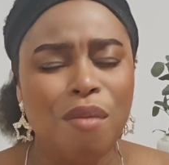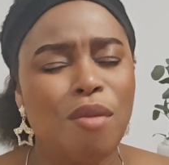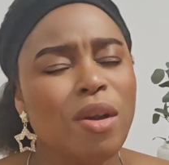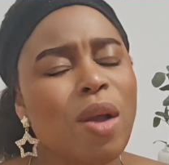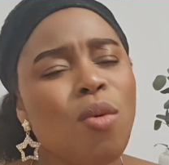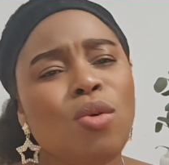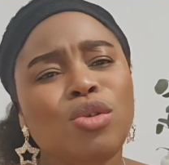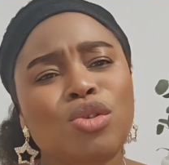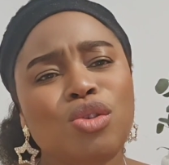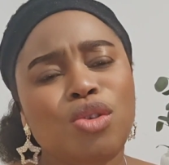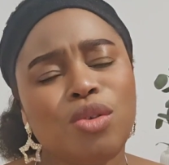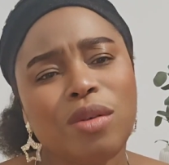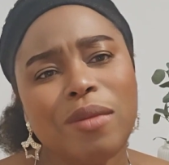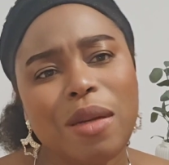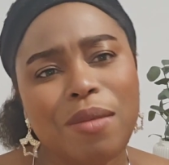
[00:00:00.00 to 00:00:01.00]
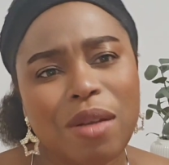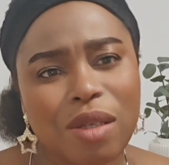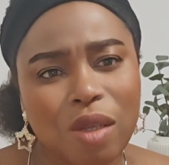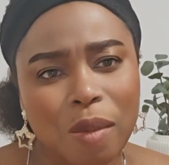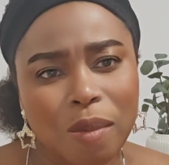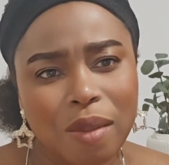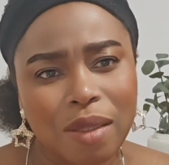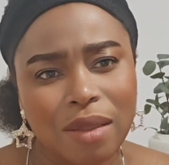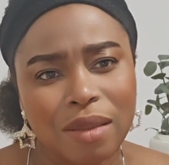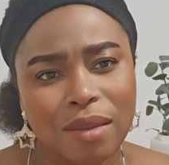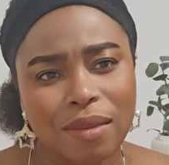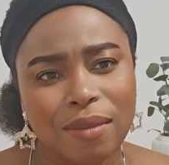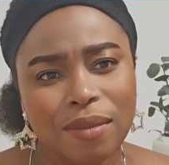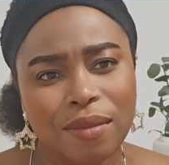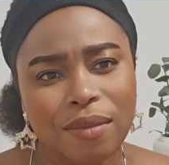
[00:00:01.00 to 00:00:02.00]
But I want you to remember something,
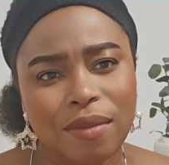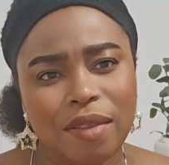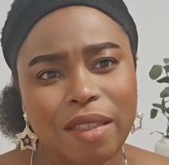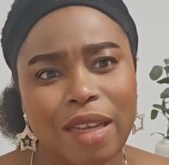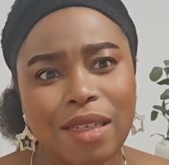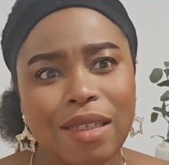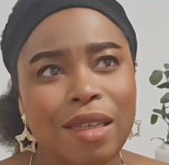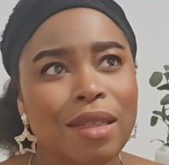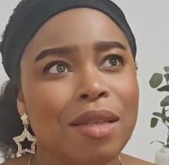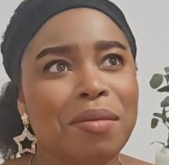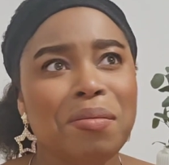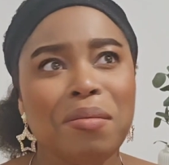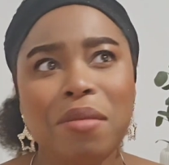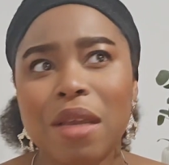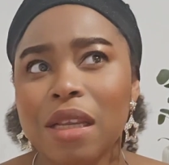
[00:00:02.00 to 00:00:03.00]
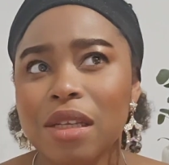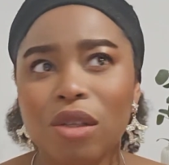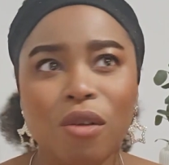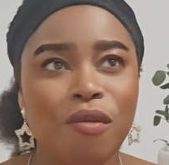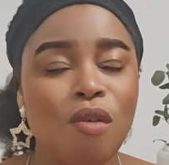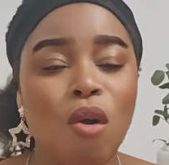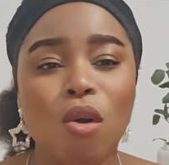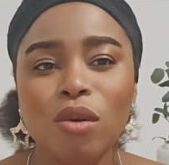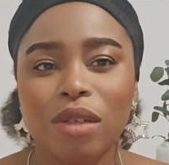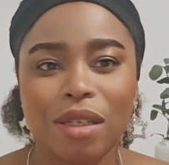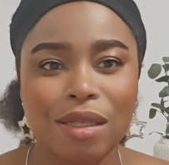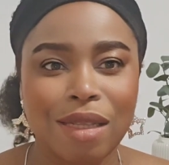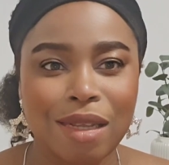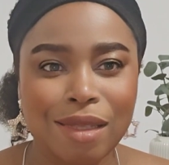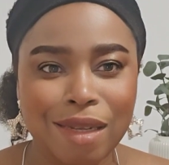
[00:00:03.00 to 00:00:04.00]
that in the midst of all
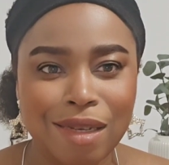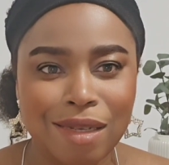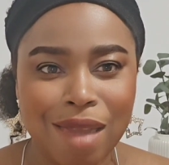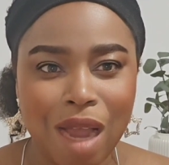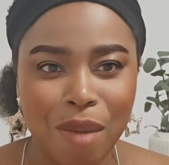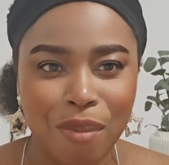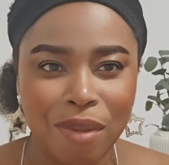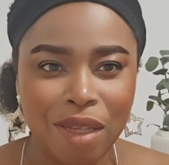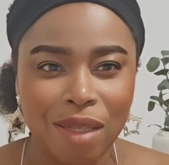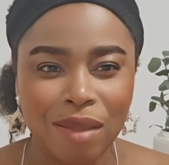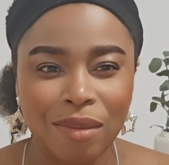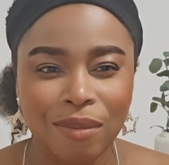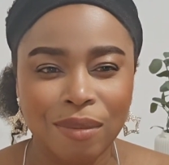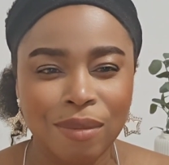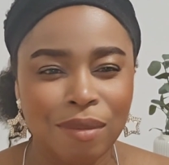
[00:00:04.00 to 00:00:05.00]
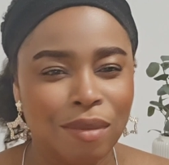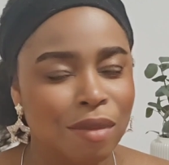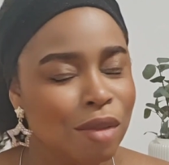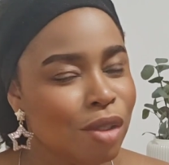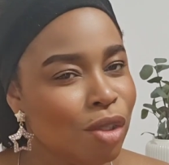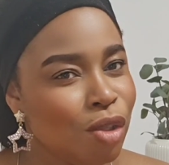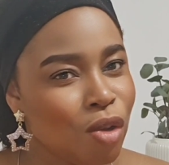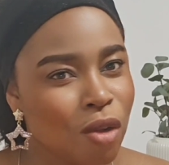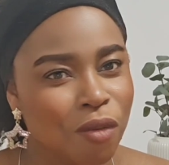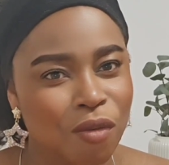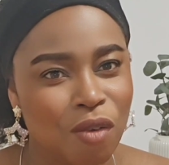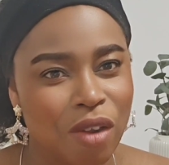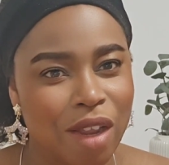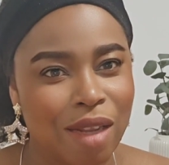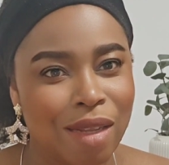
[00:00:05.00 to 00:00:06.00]
this thing that is happening, don't
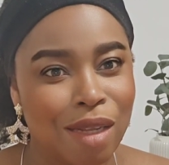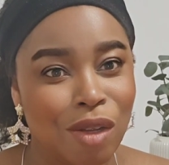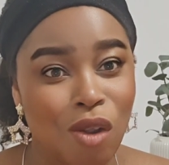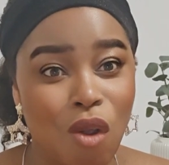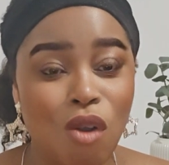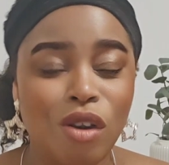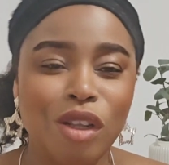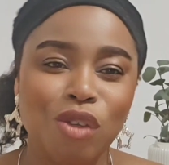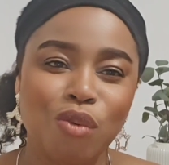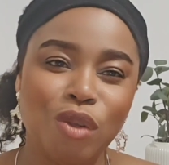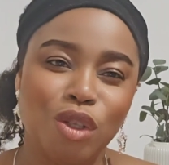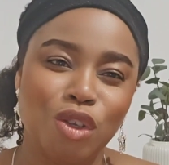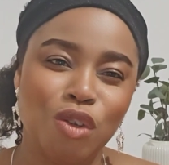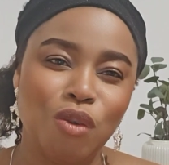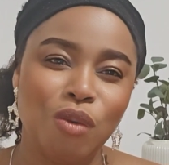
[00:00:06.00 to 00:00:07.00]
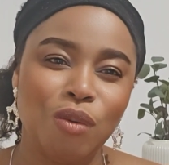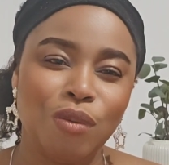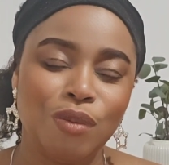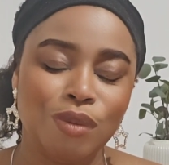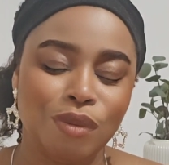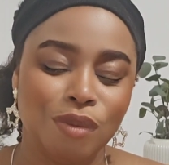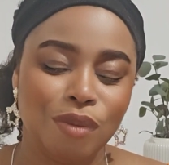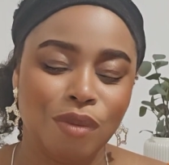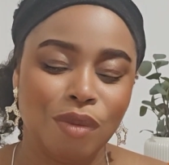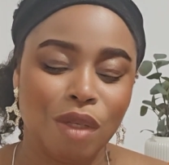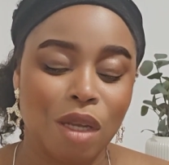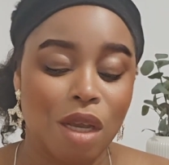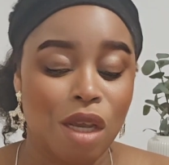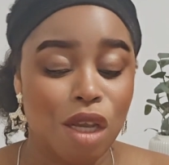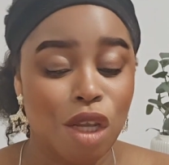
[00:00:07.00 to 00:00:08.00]
forget that God is with you.
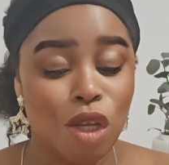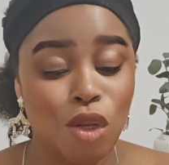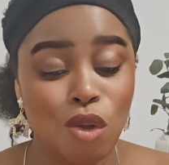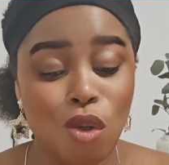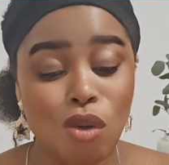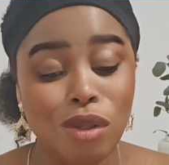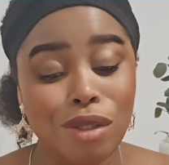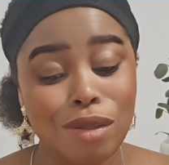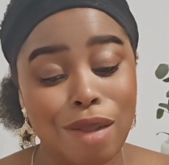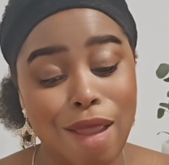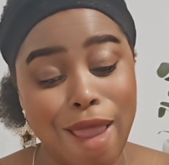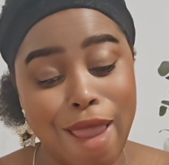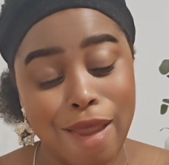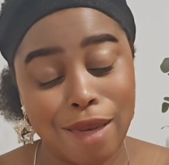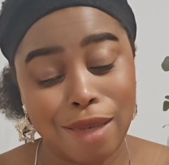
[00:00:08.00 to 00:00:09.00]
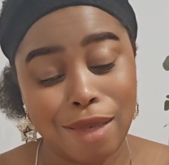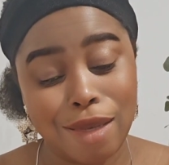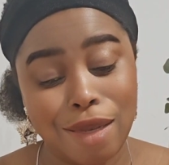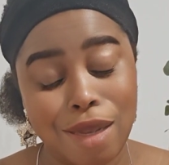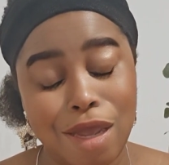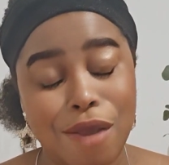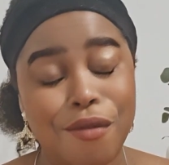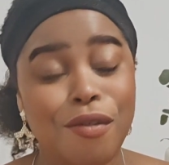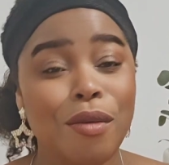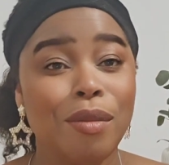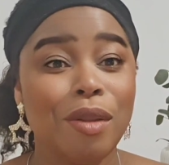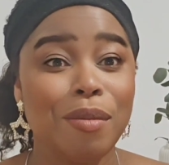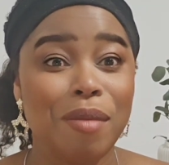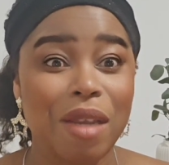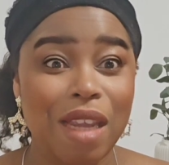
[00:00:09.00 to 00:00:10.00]
He knows the end
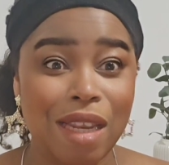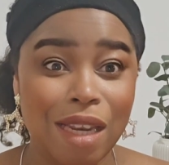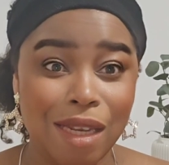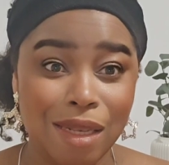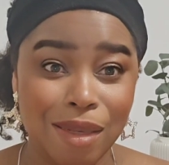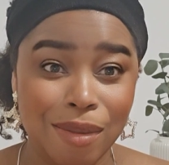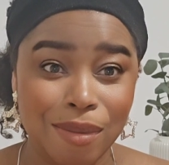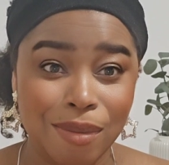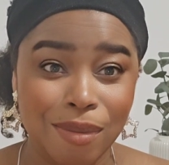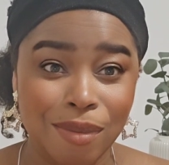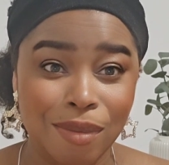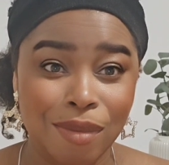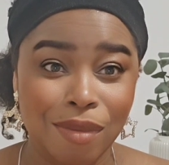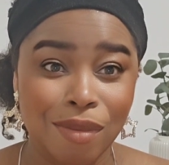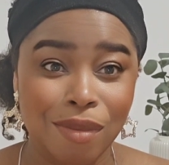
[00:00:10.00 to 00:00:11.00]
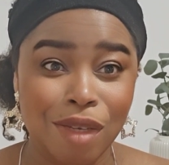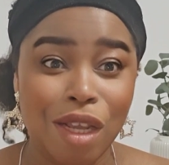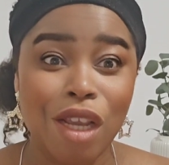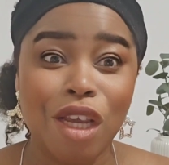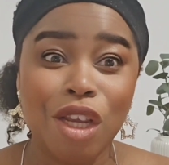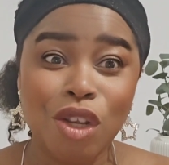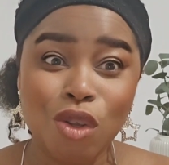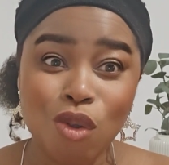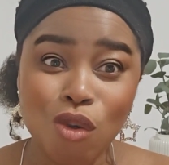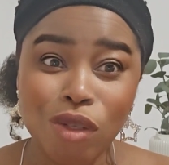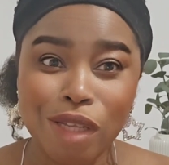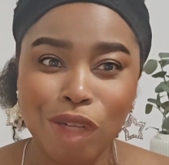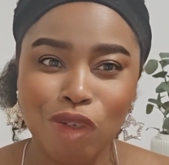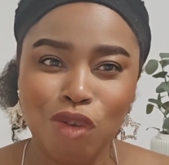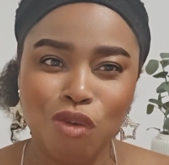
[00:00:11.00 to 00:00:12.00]
from the beginning. He
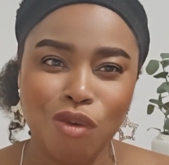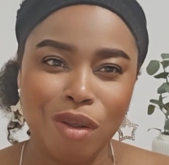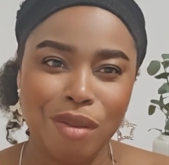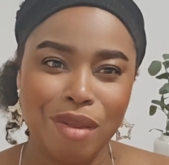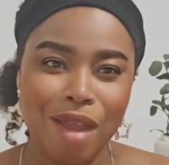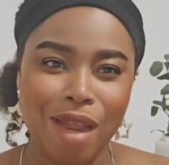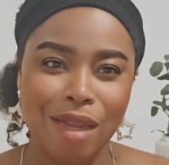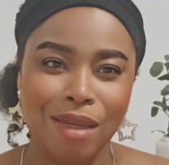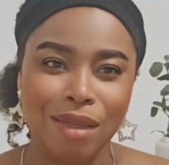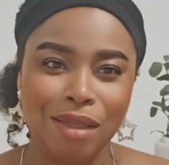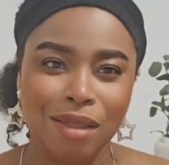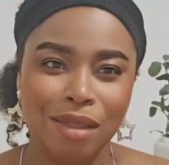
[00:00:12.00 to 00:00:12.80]
knows that you are there.